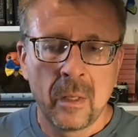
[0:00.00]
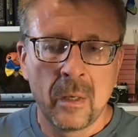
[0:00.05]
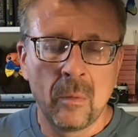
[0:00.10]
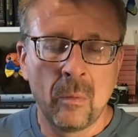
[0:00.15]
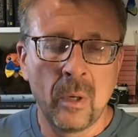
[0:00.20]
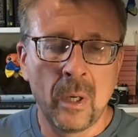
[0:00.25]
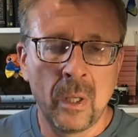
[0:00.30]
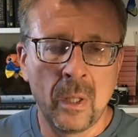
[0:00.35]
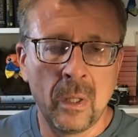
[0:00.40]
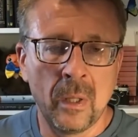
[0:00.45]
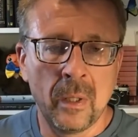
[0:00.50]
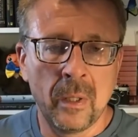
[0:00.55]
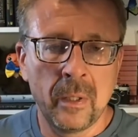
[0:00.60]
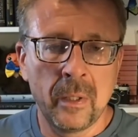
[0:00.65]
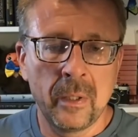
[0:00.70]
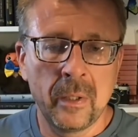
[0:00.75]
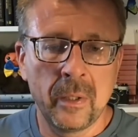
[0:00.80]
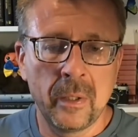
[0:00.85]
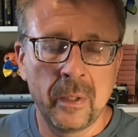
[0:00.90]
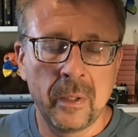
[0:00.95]
Well,
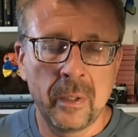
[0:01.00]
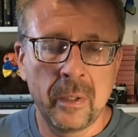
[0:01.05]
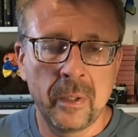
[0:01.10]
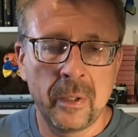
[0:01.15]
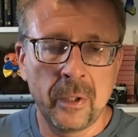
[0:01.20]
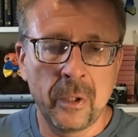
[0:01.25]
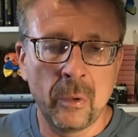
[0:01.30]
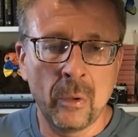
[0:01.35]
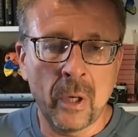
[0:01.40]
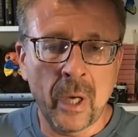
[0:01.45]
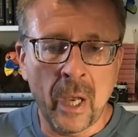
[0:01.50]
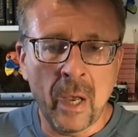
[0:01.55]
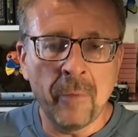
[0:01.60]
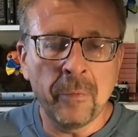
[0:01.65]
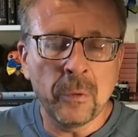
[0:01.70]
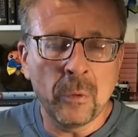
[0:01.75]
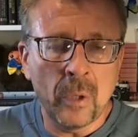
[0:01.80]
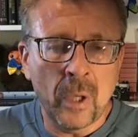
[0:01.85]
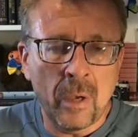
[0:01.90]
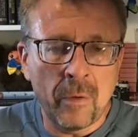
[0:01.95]
you
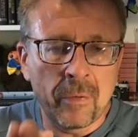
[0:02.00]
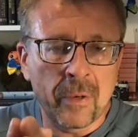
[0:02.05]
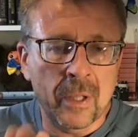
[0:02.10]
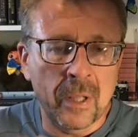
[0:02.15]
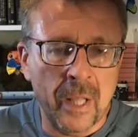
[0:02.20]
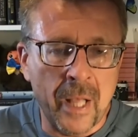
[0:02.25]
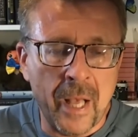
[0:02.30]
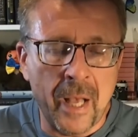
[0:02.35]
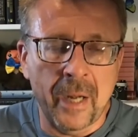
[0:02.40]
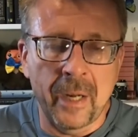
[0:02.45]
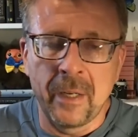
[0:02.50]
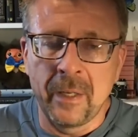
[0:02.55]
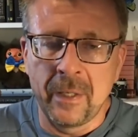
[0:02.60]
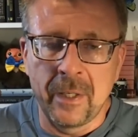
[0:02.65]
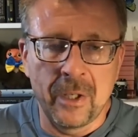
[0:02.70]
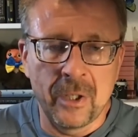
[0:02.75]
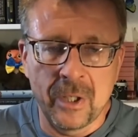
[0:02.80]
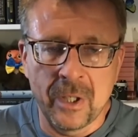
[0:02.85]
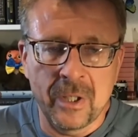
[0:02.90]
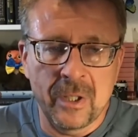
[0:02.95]
have to have
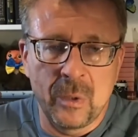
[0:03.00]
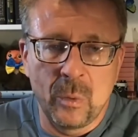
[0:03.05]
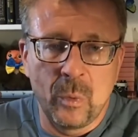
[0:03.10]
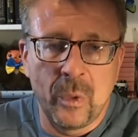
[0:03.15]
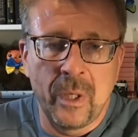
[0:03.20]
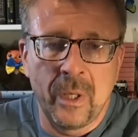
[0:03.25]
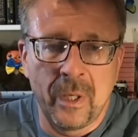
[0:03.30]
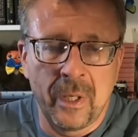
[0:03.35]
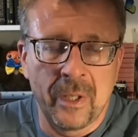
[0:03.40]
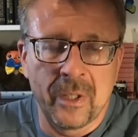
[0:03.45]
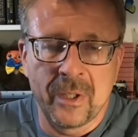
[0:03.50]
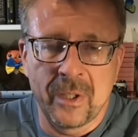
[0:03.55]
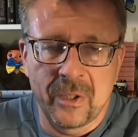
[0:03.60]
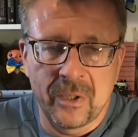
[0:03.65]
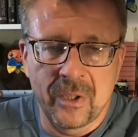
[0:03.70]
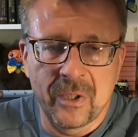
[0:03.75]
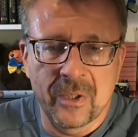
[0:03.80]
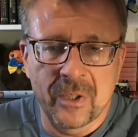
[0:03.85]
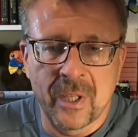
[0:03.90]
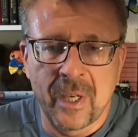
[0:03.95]
cladding, it's just the way it is, it's
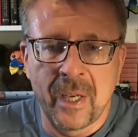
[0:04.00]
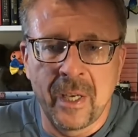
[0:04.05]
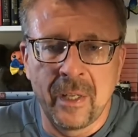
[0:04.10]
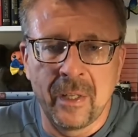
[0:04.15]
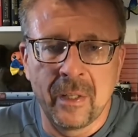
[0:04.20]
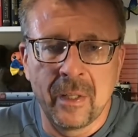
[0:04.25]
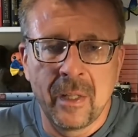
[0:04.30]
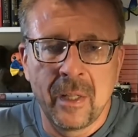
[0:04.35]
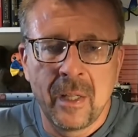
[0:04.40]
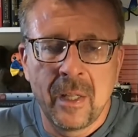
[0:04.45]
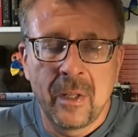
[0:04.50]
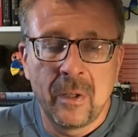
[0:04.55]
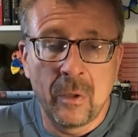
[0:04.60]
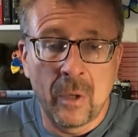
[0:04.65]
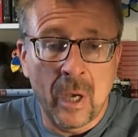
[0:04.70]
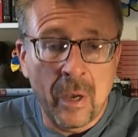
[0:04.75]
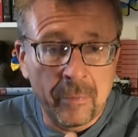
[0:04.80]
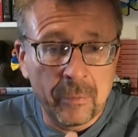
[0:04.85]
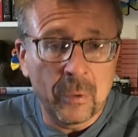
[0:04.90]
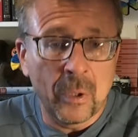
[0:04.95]
designed. You
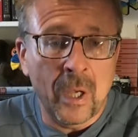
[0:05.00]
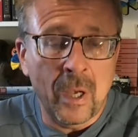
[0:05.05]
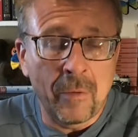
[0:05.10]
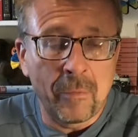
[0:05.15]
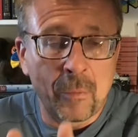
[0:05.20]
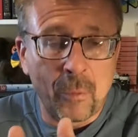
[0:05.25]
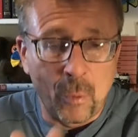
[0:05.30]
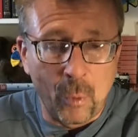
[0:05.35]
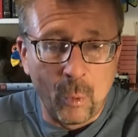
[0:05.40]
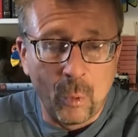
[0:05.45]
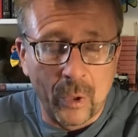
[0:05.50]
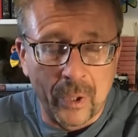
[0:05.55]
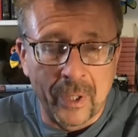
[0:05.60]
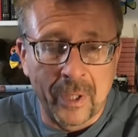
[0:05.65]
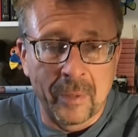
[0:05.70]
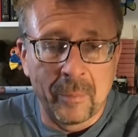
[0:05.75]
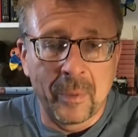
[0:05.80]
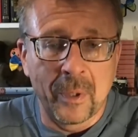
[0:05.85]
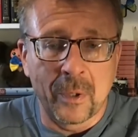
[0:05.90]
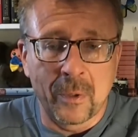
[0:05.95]
have to have
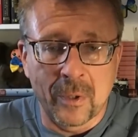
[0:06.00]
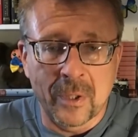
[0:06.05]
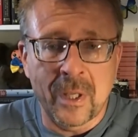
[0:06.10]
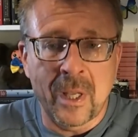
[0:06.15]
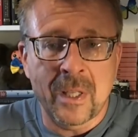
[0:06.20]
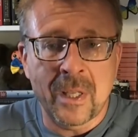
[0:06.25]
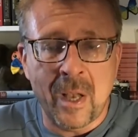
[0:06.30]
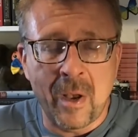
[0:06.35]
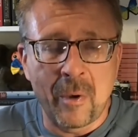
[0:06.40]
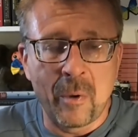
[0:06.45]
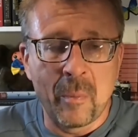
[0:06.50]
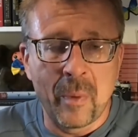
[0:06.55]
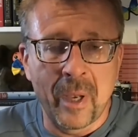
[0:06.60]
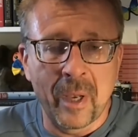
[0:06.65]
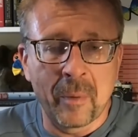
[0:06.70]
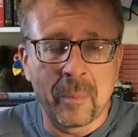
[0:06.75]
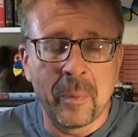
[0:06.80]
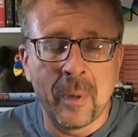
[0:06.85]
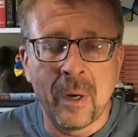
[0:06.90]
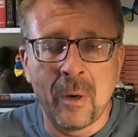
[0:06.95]
cooling because that's how you
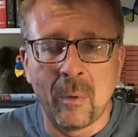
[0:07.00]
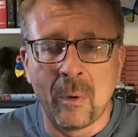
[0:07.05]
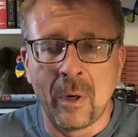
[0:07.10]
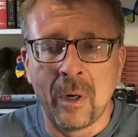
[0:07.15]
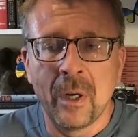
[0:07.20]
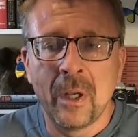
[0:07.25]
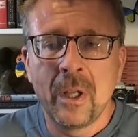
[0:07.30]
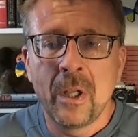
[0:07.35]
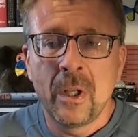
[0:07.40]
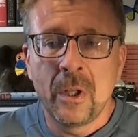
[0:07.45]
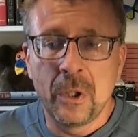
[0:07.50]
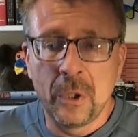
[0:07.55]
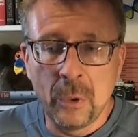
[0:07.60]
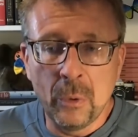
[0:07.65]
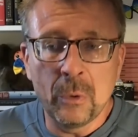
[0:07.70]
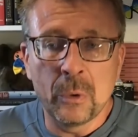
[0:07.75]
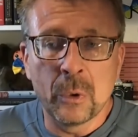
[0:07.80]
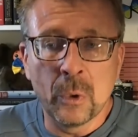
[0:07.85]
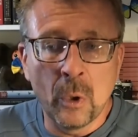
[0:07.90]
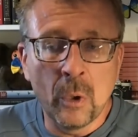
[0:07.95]
make power.
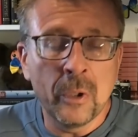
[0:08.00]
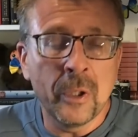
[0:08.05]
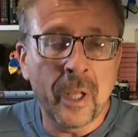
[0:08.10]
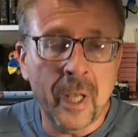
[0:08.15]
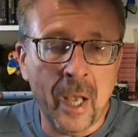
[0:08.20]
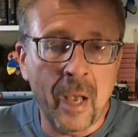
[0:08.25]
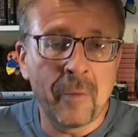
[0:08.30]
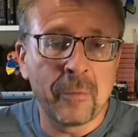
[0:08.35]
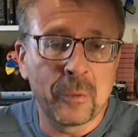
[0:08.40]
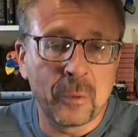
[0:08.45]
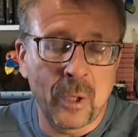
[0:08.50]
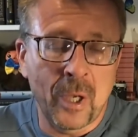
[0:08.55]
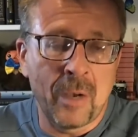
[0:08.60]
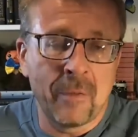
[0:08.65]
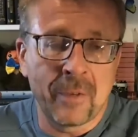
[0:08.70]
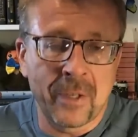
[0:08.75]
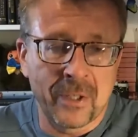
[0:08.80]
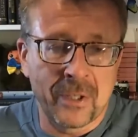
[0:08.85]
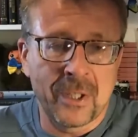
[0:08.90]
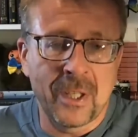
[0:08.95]
You don't have to
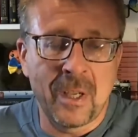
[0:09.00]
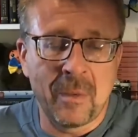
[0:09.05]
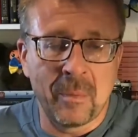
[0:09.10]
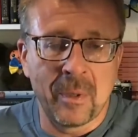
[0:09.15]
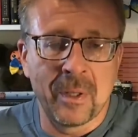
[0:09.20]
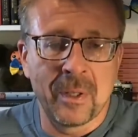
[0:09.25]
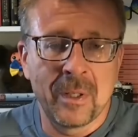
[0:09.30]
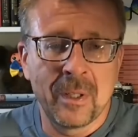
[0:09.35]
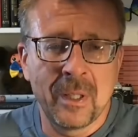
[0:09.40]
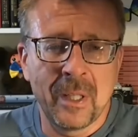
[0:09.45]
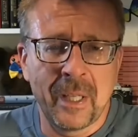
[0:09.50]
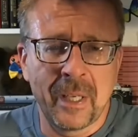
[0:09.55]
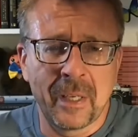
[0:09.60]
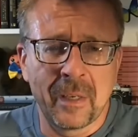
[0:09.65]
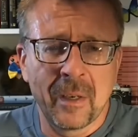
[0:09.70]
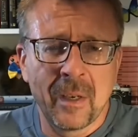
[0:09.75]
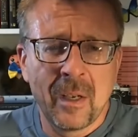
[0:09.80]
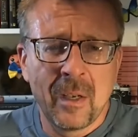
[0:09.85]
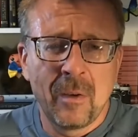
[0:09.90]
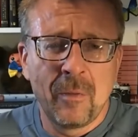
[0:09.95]
have containment.
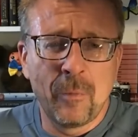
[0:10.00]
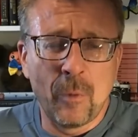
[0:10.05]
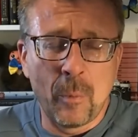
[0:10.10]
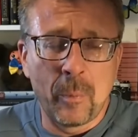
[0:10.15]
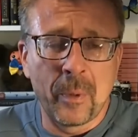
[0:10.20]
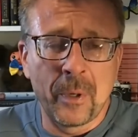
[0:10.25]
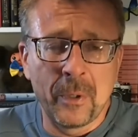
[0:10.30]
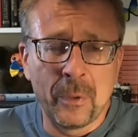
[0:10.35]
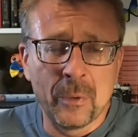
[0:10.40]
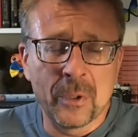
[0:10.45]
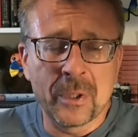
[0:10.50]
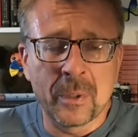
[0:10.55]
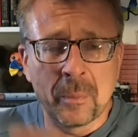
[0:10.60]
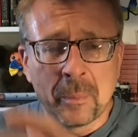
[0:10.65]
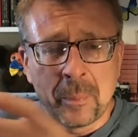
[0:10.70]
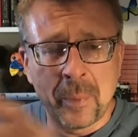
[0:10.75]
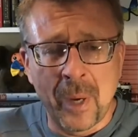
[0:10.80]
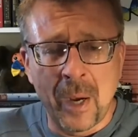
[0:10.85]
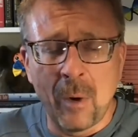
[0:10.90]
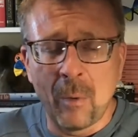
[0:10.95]
Like for producing
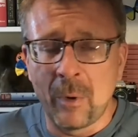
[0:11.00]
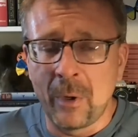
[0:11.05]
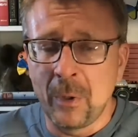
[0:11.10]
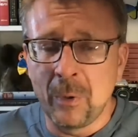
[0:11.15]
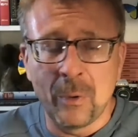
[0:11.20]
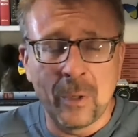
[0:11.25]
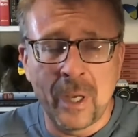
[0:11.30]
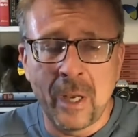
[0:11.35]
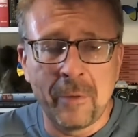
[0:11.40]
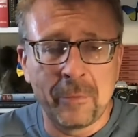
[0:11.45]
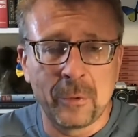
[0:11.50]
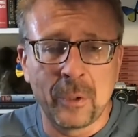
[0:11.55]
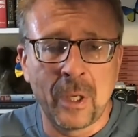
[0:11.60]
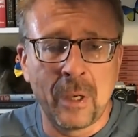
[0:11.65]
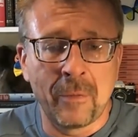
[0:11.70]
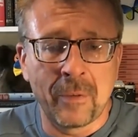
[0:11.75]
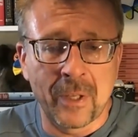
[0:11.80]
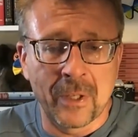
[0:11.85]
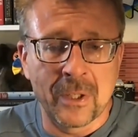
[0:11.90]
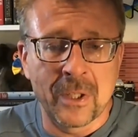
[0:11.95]
power, you don't have to
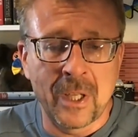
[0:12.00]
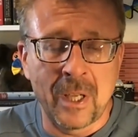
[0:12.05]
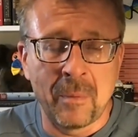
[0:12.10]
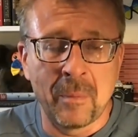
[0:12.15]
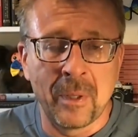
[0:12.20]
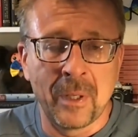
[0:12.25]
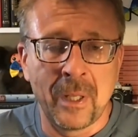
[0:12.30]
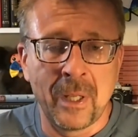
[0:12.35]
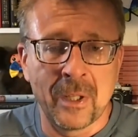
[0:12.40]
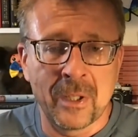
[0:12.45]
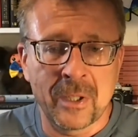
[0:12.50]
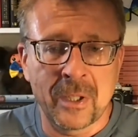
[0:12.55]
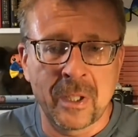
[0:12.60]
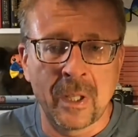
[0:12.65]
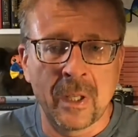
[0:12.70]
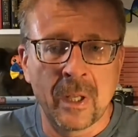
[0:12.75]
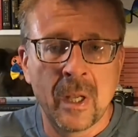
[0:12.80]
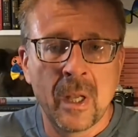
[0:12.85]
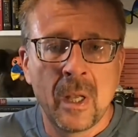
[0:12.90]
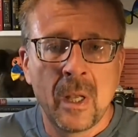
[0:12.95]
have containment. It's
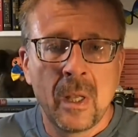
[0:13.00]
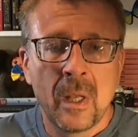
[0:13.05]
the